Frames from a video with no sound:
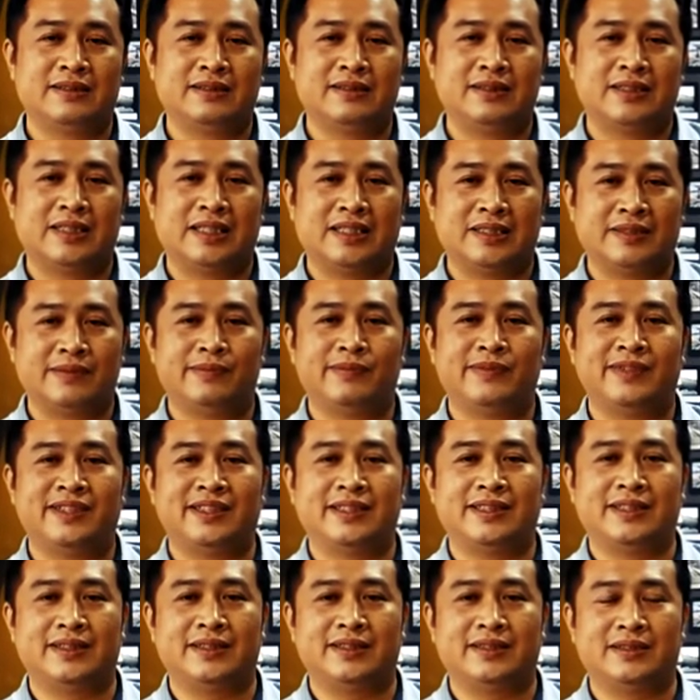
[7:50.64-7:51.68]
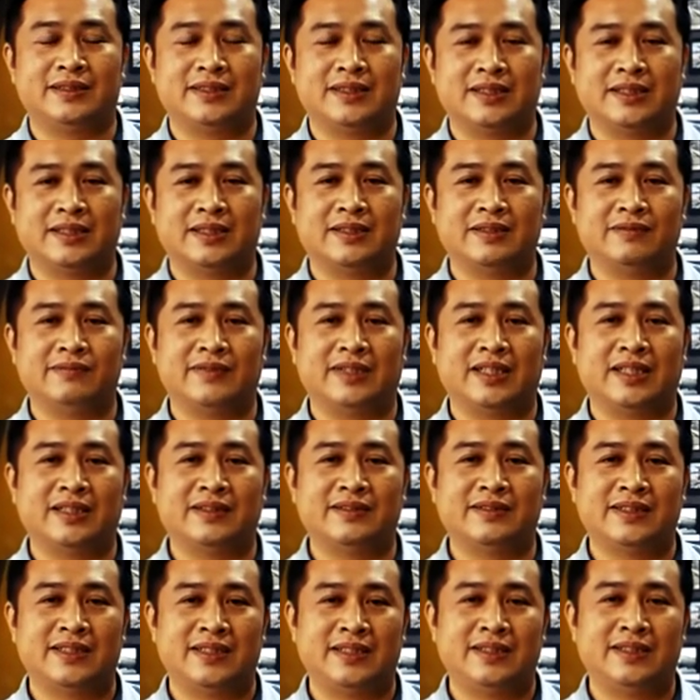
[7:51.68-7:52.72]
text materials from
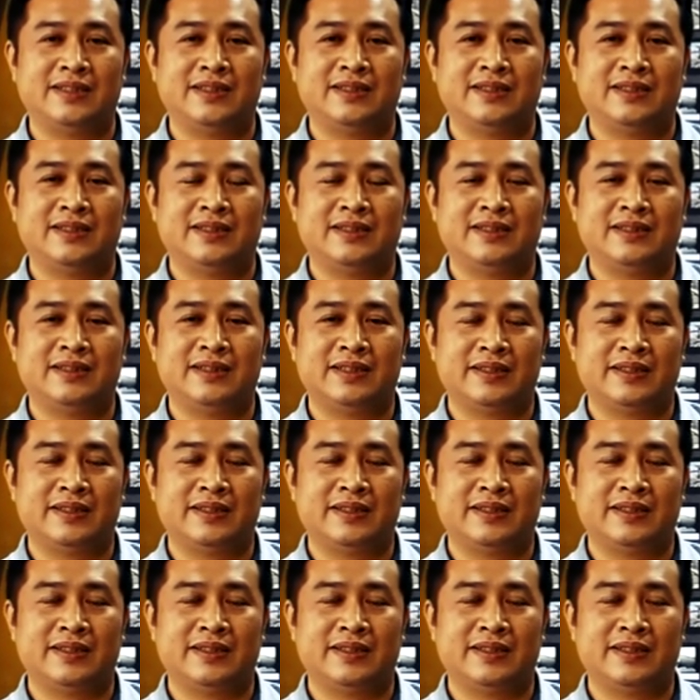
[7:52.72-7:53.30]
articles